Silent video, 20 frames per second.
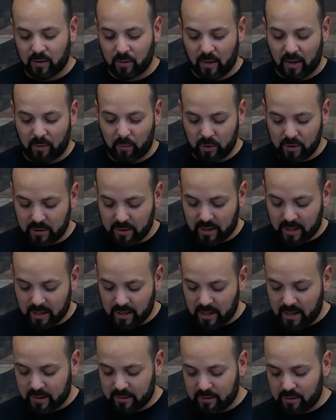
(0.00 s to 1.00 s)
when you
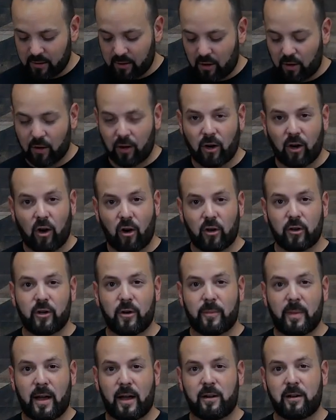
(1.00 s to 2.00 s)
connect all your
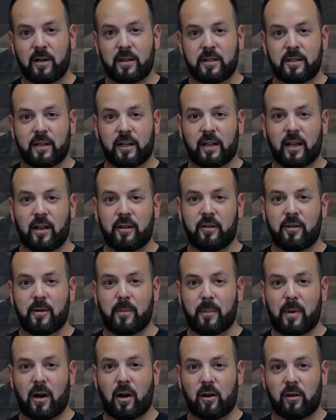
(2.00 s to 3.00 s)
batteries together in
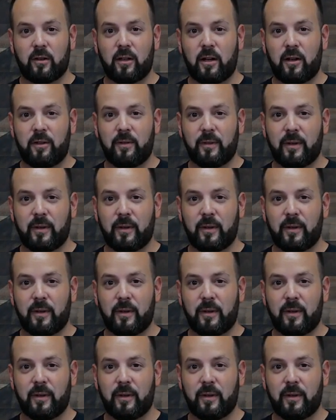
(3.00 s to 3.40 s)
parallel,